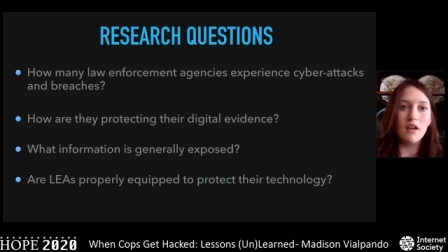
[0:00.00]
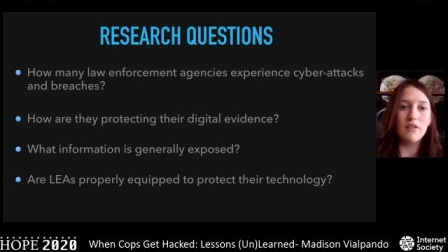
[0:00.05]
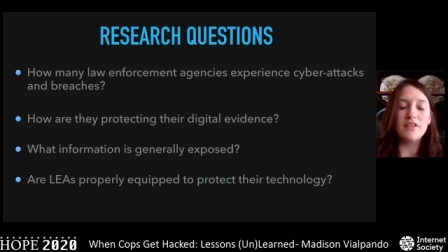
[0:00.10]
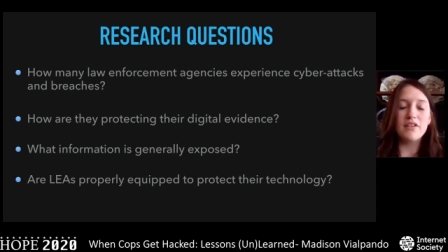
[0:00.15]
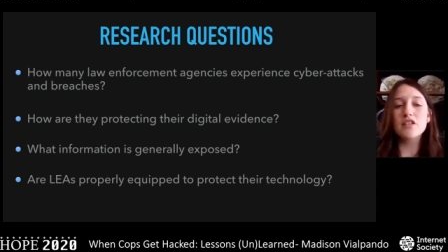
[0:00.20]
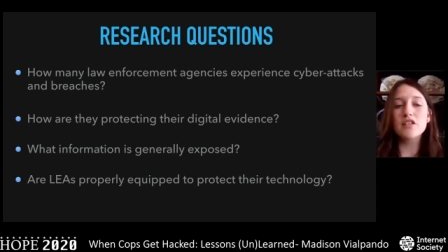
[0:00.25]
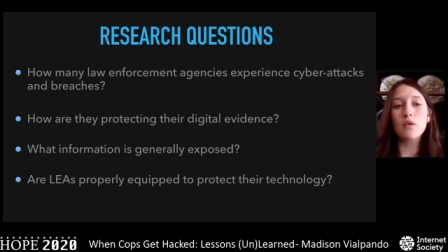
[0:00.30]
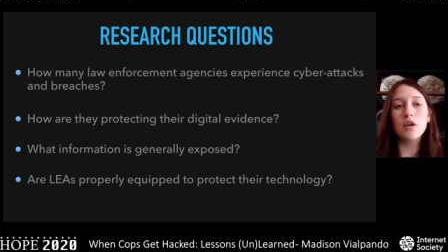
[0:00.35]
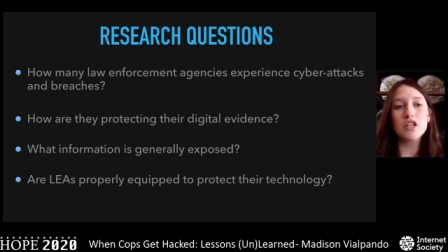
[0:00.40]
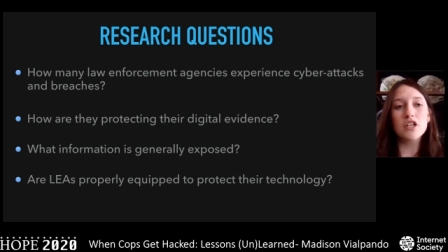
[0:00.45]

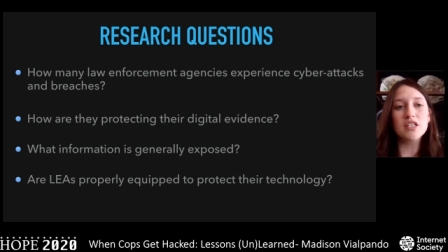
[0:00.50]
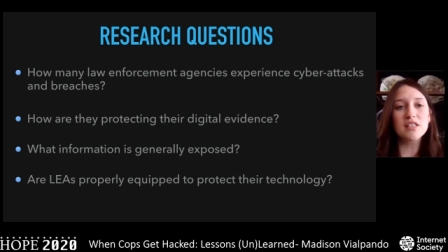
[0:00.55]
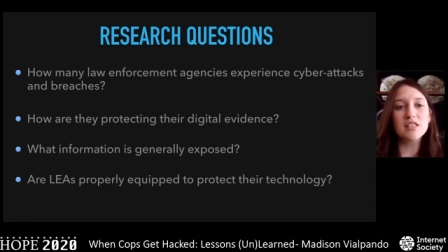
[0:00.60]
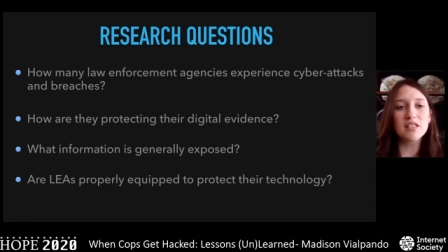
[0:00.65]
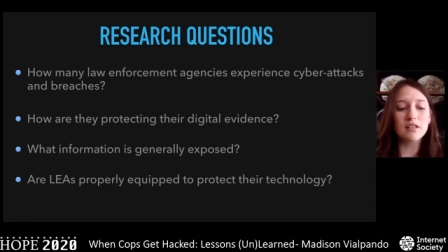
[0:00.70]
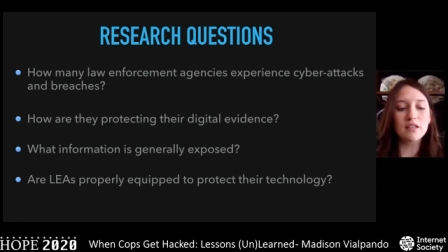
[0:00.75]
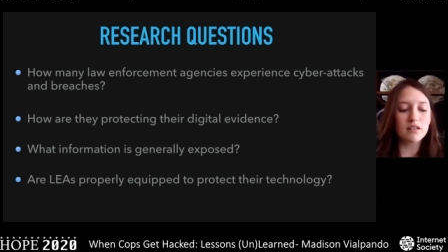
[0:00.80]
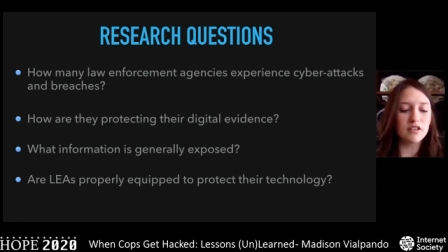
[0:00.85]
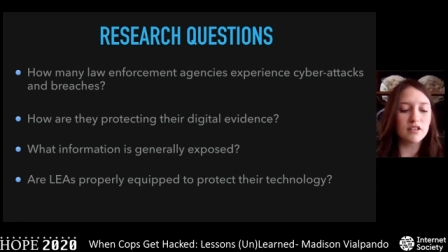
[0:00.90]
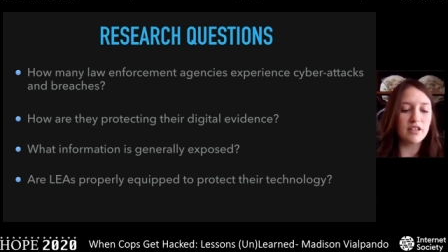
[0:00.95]
These questions
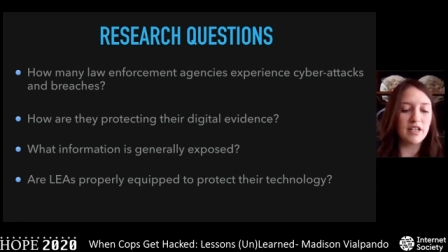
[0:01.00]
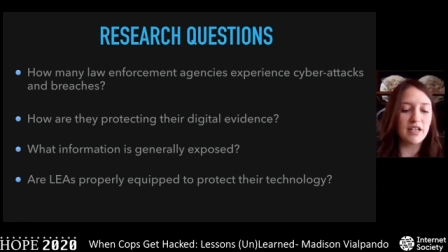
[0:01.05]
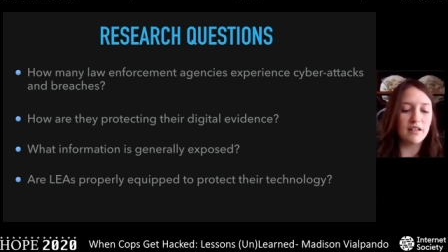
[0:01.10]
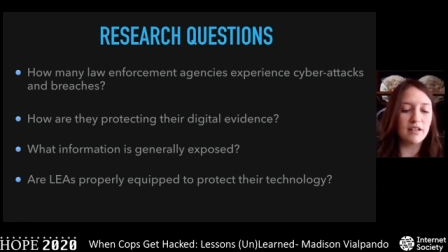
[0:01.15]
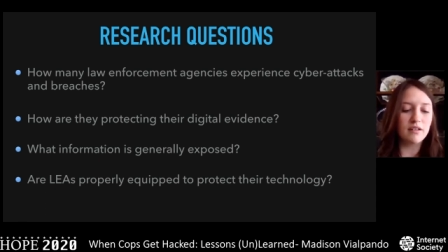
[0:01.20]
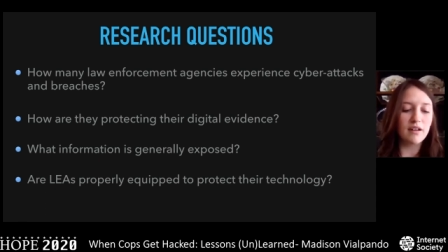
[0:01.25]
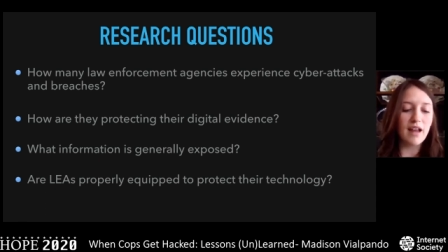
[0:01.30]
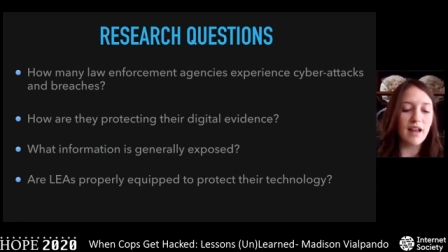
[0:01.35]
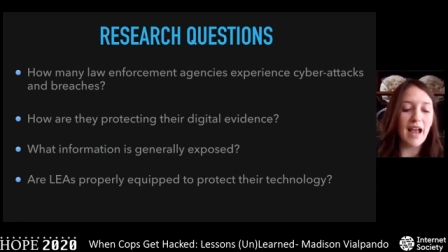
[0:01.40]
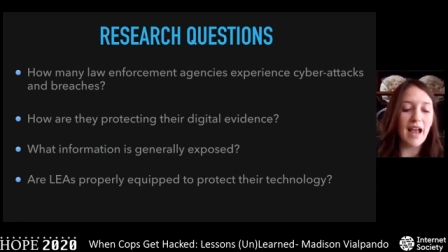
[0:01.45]

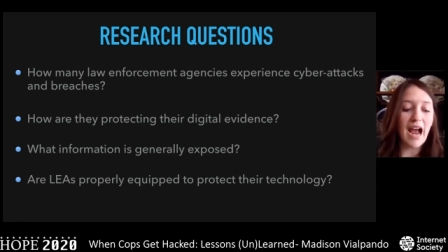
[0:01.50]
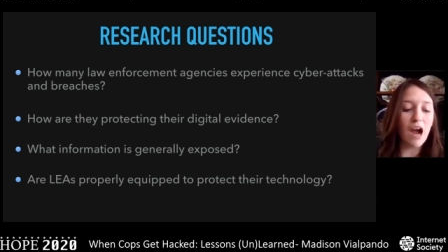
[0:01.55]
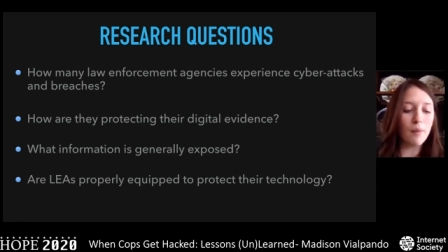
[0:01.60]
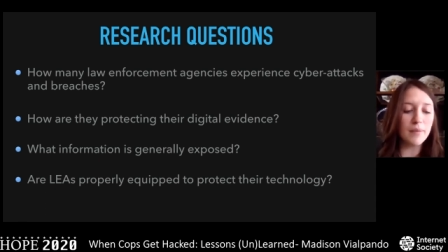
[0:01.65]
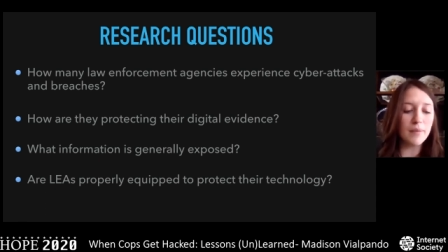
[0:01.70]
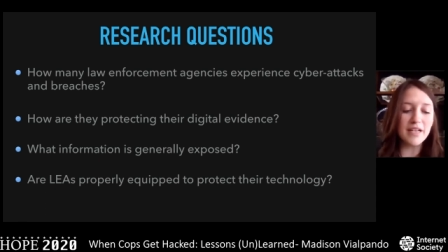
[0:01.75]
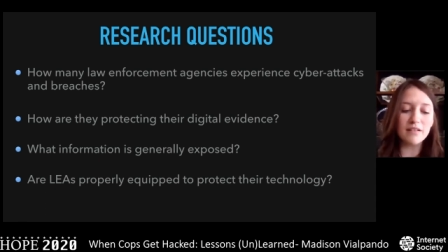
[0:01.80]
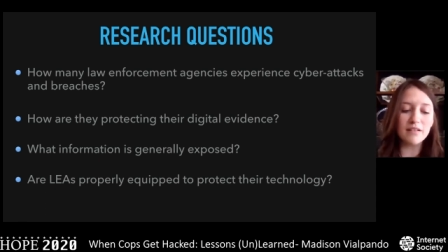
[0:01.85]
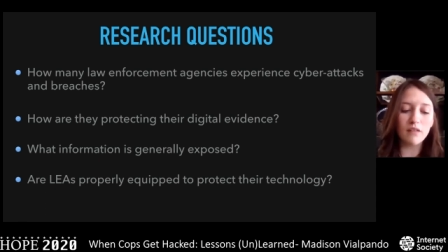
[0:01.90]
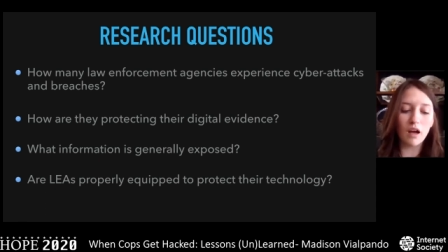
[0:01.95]
included how
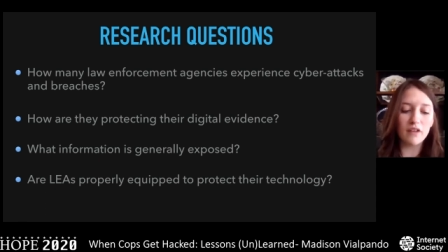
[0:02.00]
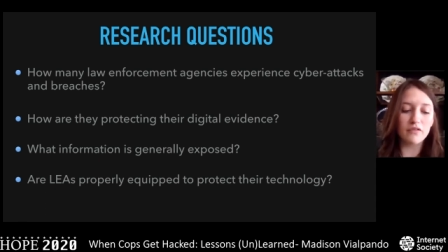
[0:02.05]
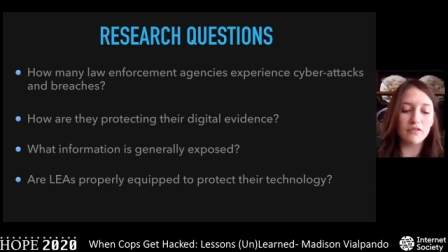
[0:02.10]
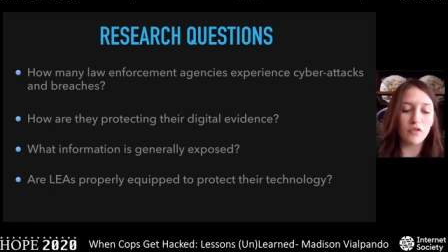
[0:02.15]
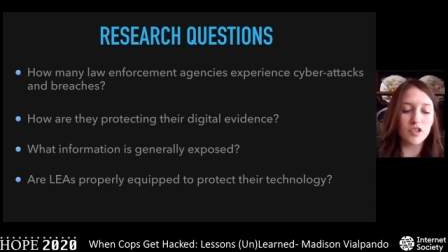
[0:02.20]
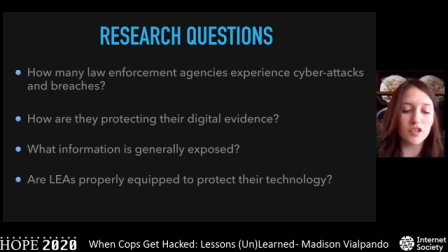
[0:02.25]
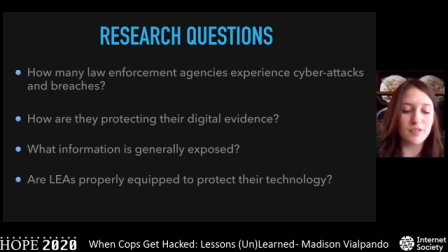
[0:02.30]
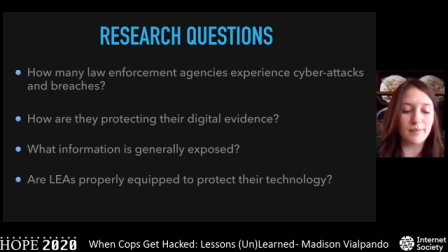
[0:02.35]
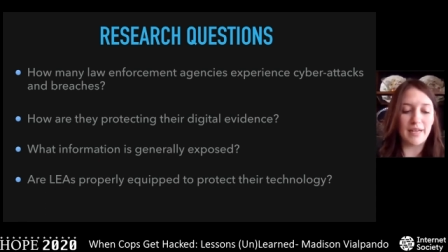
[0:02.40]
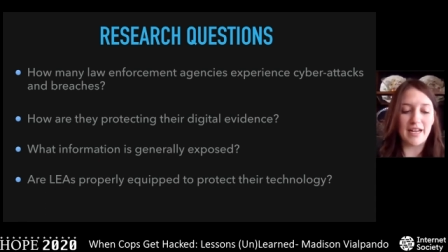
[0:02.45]
many law
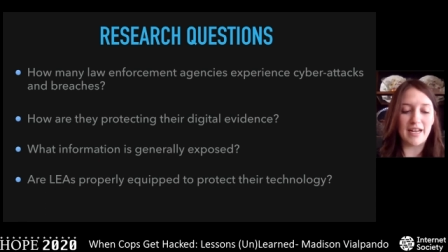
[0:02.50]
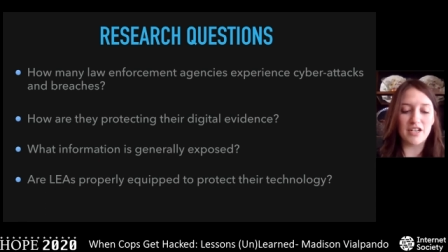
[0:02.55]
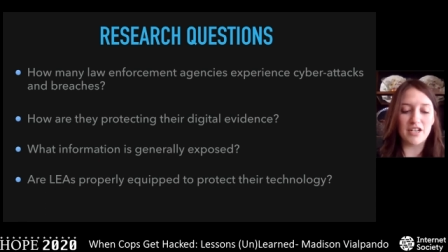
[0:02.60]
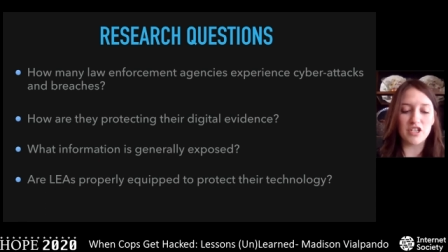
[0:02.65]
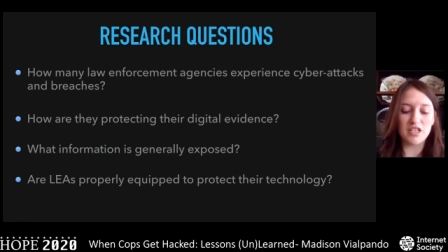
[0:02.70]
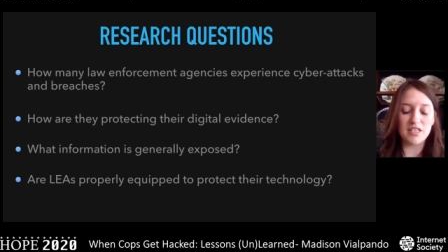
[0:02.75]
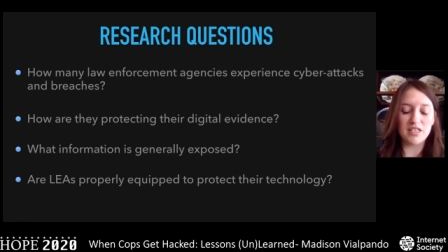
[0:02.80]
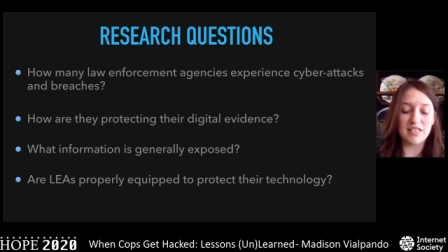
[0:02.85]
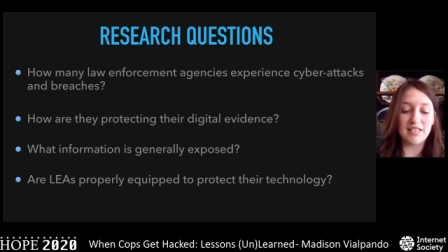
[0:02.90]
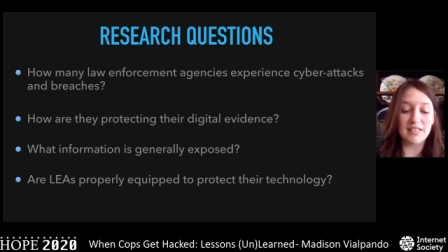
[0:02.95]
enforcement
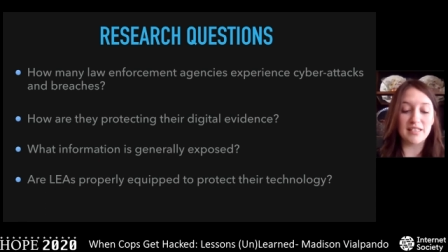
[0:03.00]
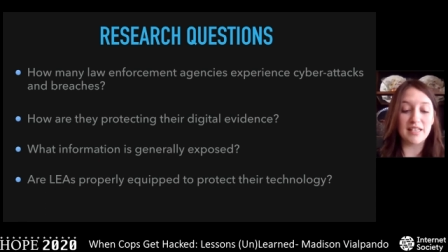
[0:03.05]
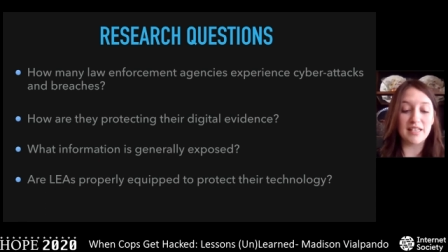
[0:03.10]
agencies